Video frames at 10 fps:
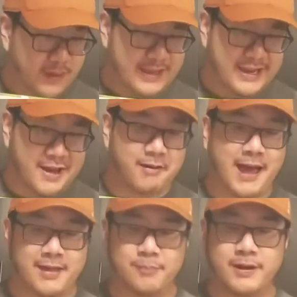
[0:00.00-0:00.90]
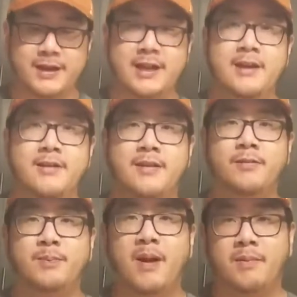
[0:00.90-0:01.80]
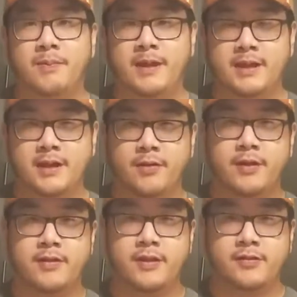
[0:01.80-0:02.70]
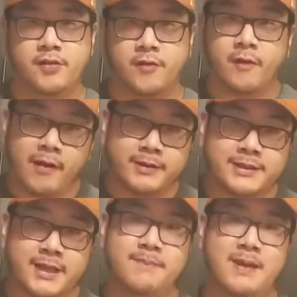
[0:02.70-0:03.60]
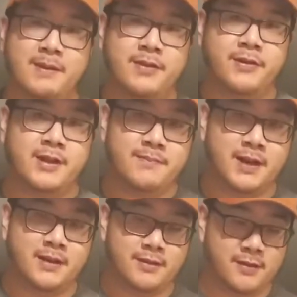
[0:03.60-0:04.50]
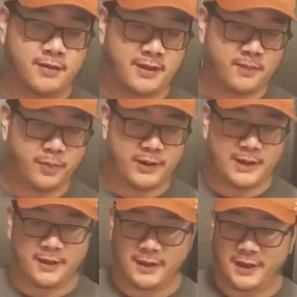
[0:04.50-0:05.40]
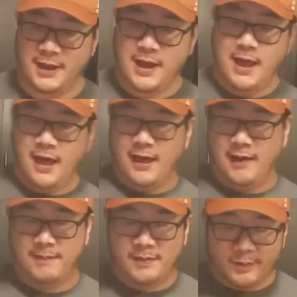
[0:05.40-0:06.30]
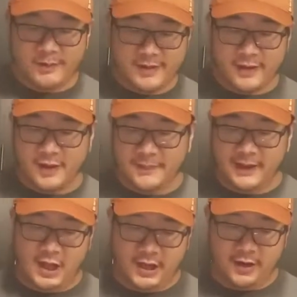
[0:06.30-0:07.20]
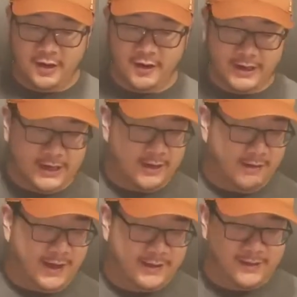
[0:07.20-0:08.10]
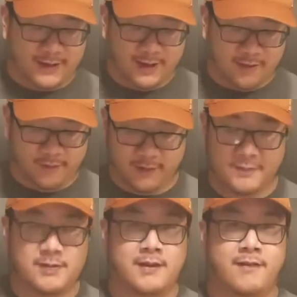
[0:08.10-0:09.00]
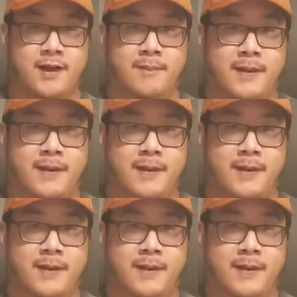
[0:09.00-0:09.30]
You know, as written here, this would probably, you know, the stir fry would take maybe 30 minutes, so that's pretty good. This one was a little bit longer. You know, I had to kind of look some stuff up.